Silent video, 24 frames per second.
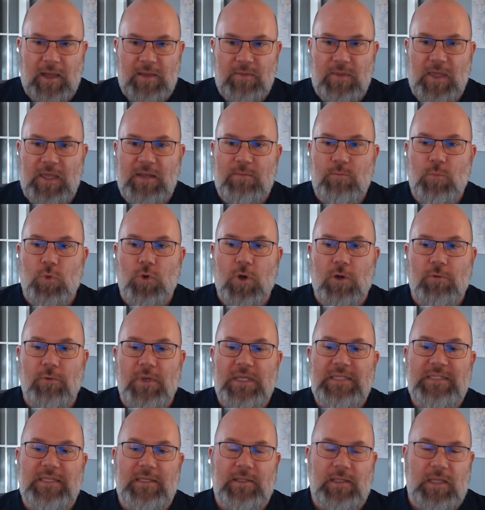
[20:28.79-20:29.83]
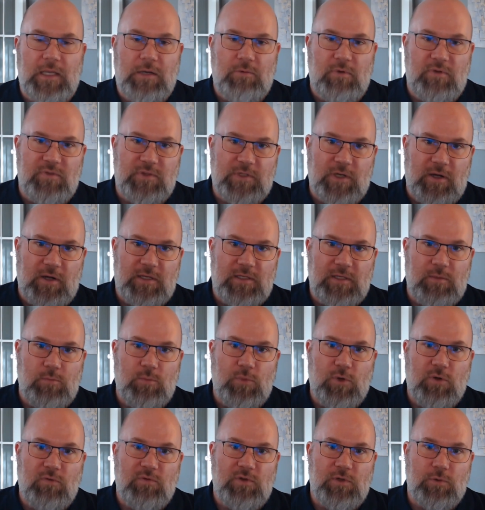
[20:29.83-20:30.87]
And then more recently, we've started
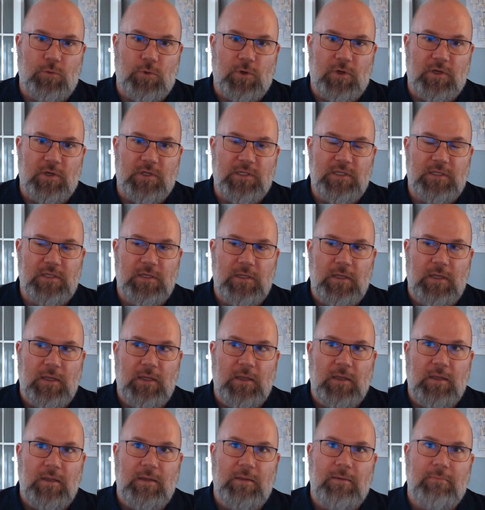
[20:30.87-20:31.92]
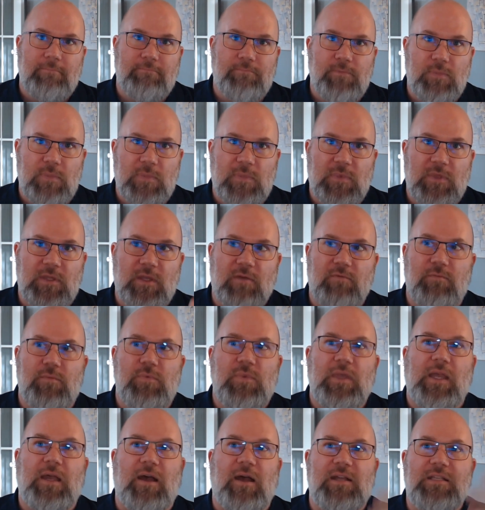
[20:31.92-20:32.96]
to move towards
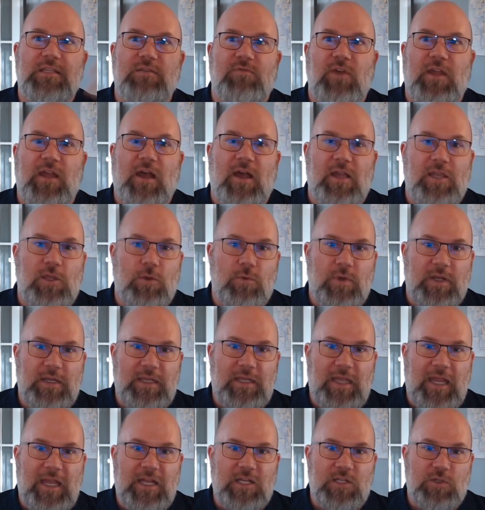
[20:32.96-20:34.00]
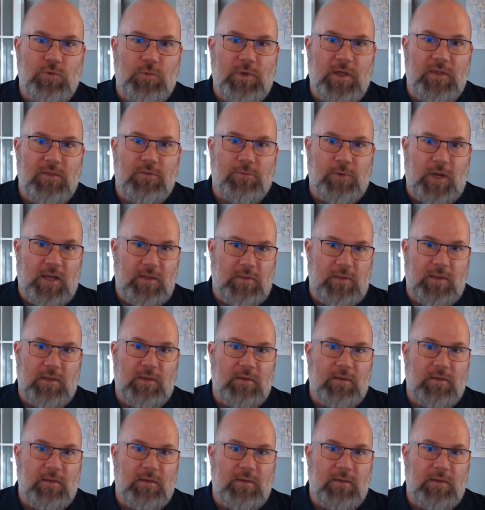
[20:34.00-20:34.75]
the kinds of AI you engage with, right?